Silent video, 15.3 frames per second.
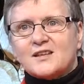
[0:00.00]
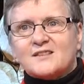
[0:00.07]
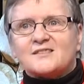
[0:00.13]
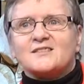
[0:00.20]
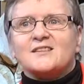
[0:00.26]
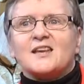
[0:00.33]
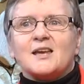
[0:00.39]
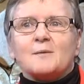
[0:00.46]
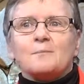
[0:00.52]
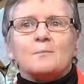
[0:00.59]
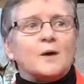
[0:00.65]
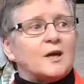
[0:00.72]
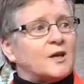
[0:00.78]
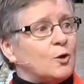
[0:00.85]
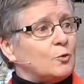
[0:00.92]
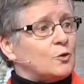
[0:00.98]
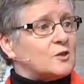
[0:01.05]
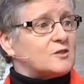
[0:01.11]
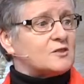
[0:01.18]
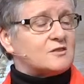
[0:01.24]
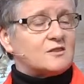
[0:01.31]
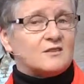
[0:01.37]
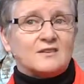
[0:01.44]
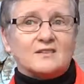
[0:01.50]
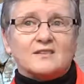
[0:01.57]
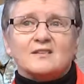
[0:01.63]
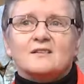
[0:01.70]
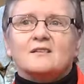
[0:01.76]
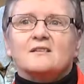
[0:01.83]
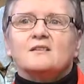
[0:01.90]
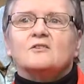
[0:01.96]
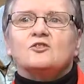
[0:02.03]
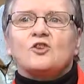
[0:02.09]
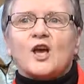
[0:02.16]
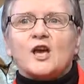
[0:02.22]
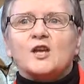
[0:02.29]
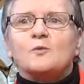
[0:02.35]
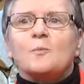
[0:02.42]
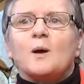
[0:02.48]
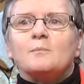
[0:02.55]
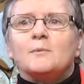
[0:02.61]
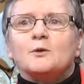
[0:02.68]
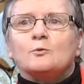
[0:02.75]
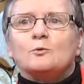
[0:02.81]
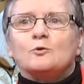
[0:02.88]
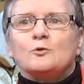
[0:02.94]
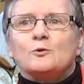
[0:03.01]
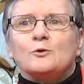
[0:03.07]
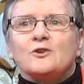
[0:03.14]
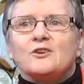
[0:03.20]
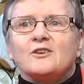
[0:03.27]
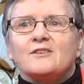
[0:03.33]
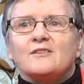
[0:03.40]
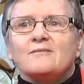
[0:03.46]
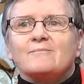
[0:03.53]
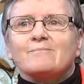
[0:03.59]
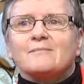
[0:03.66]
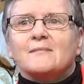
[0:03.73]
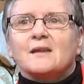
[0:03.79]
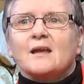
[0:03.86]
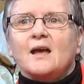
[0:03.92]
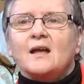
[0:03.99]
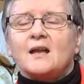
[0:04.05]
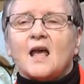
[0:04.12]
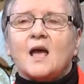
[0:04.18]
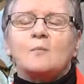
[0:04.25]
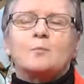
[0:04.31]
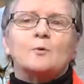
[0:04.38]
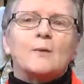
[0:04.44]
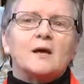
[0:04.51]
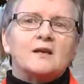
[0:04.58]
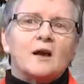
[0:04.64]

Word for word: There's Kim, my eldest, Jade, my middle daughter, and Amber, my